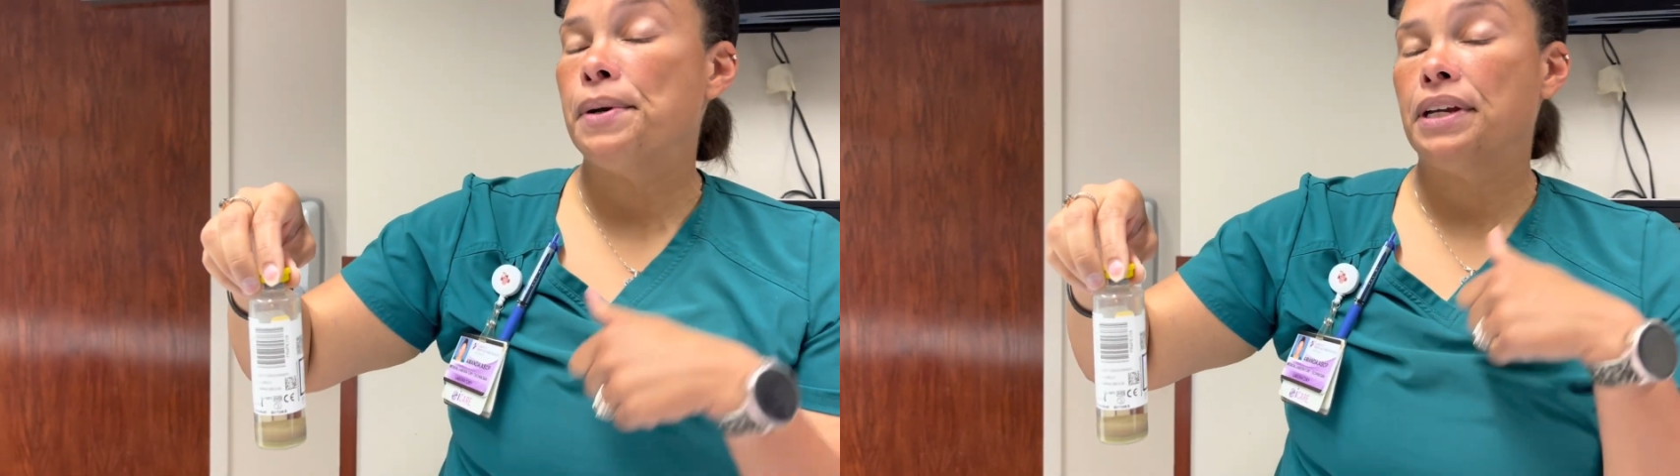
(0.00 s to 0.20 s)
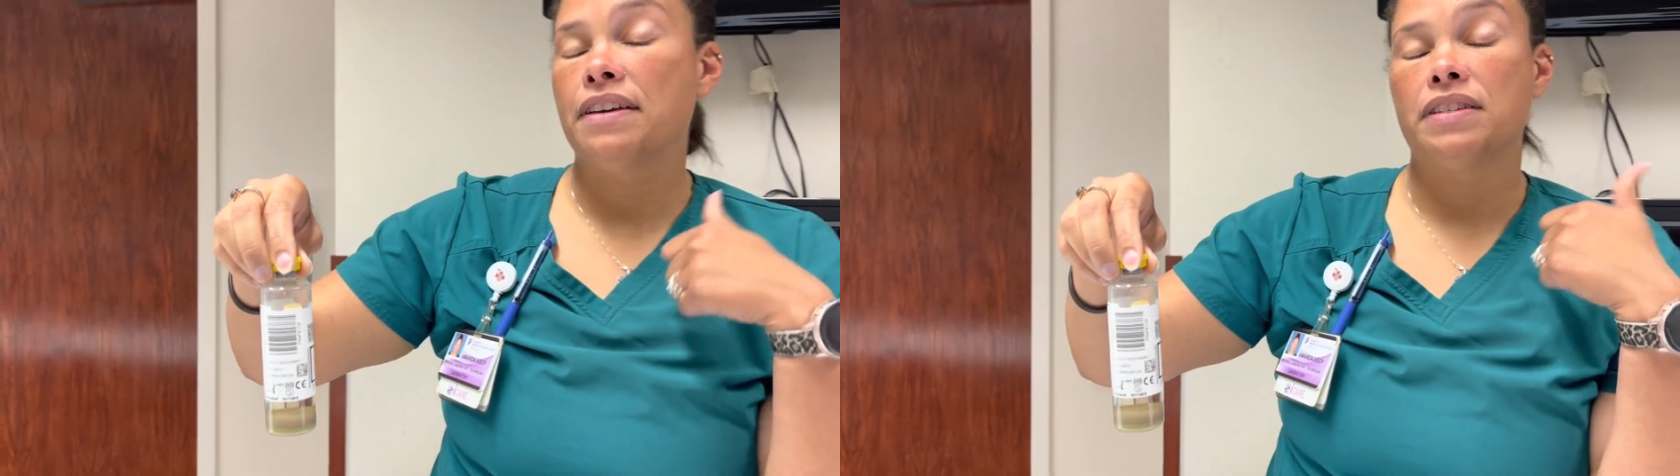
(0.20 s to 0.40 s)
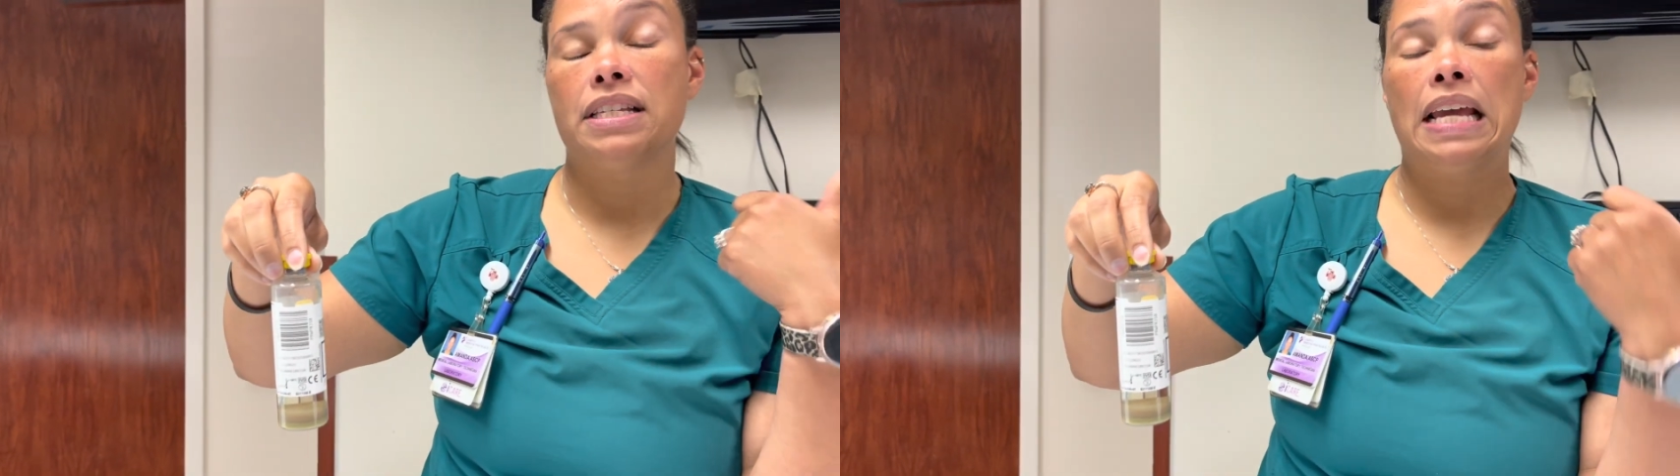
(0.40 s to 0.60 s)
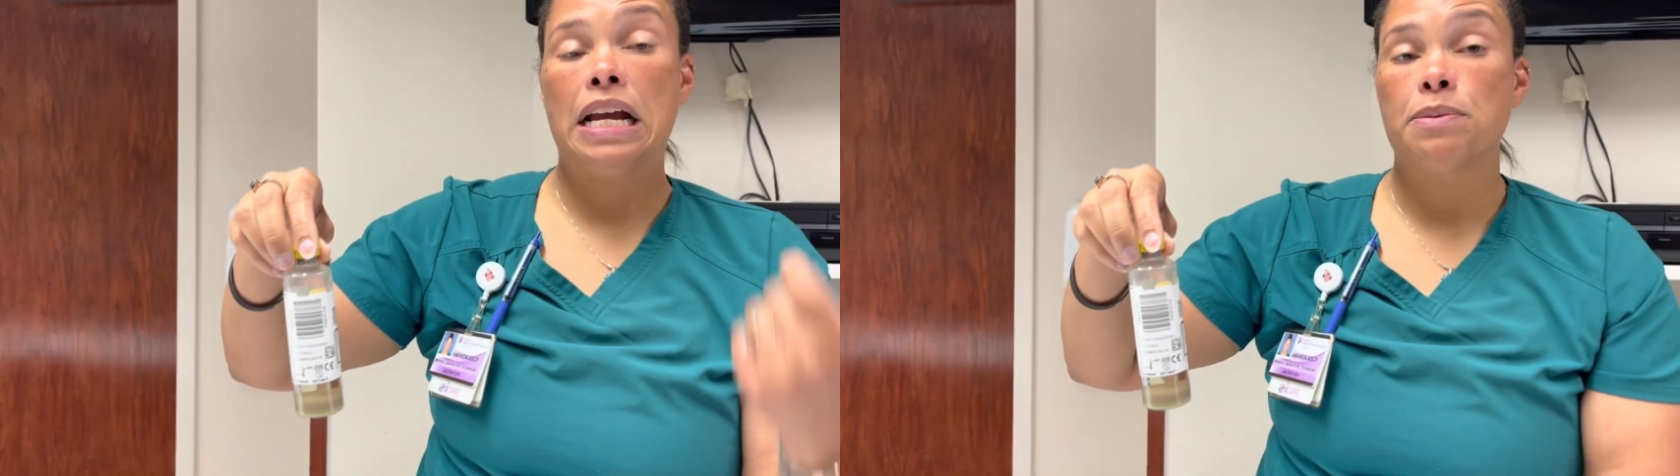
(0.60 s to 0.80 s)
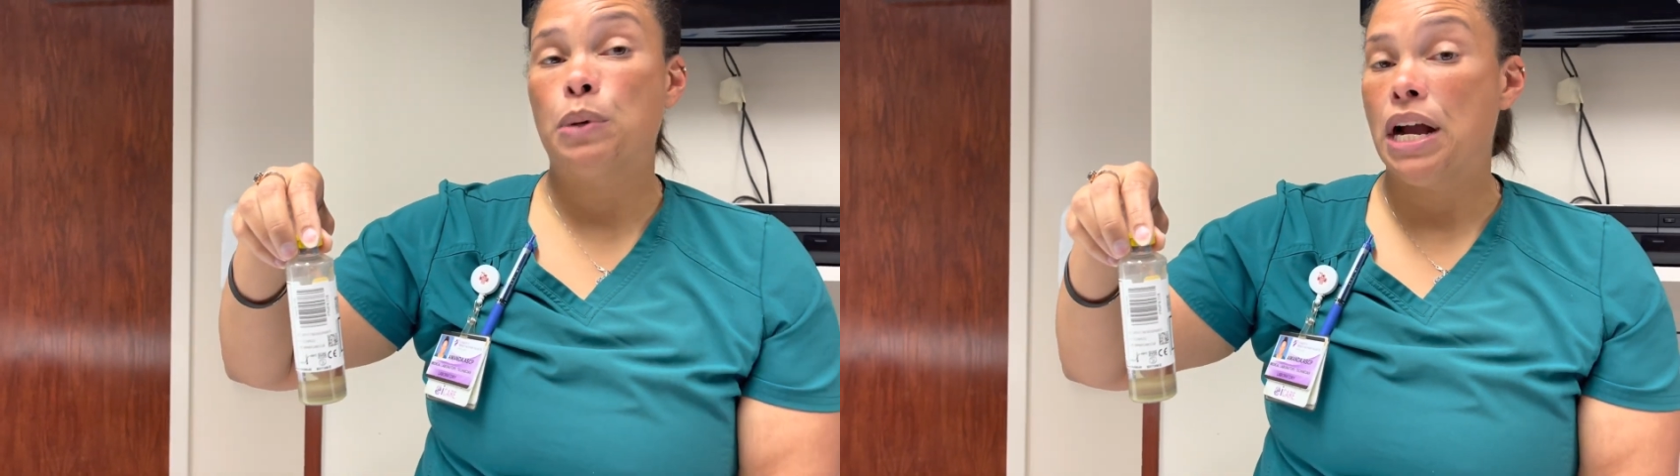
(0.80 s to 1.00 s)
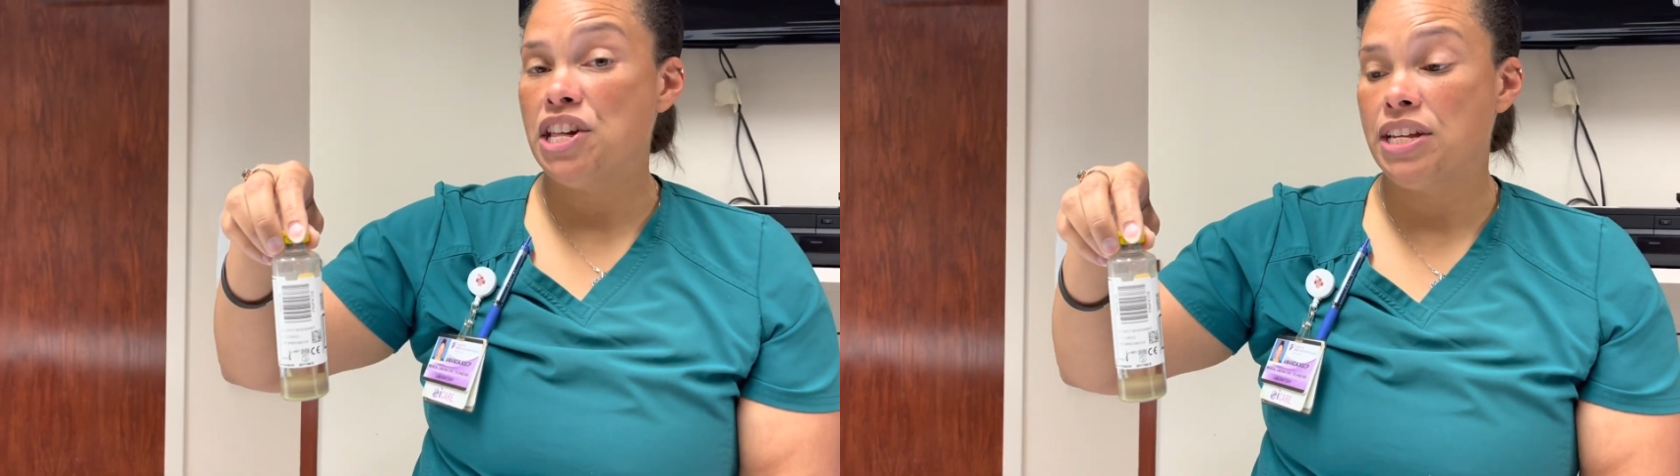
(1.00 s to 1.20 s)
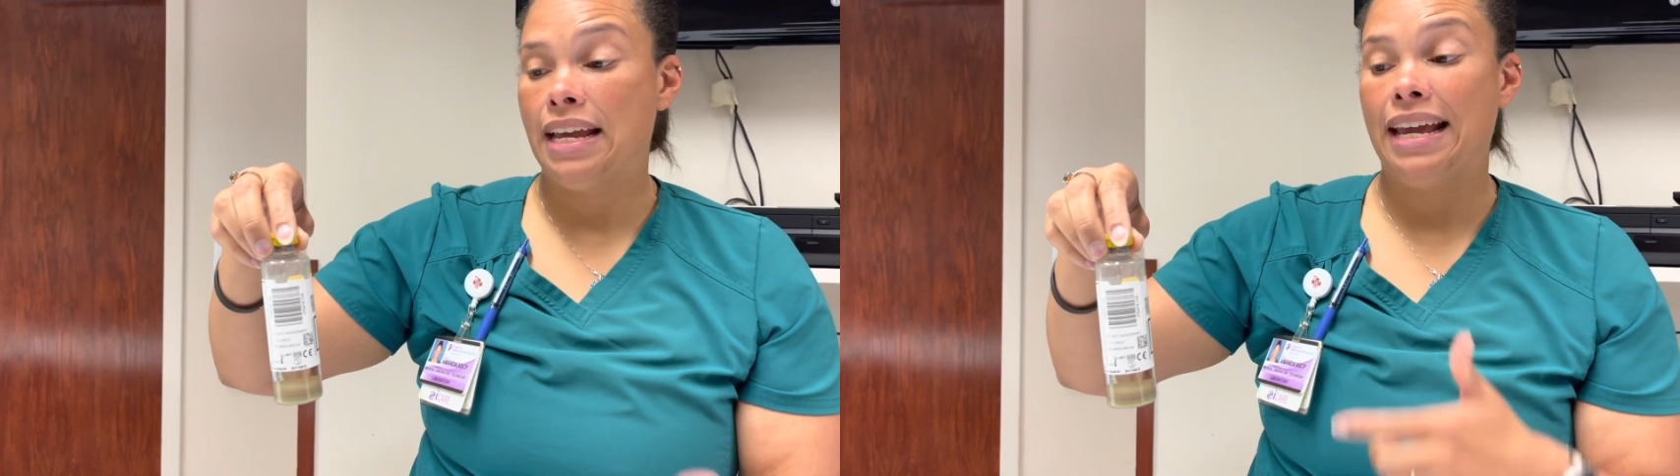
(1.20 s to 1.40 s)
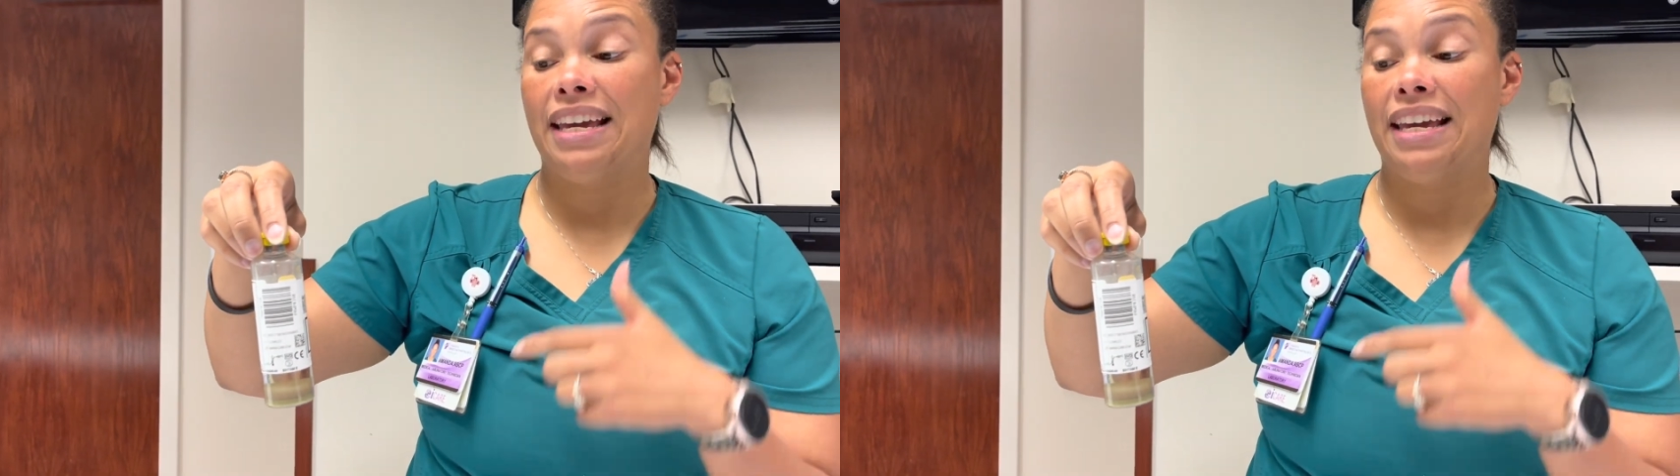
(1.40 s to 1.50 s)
gives us the expiration date,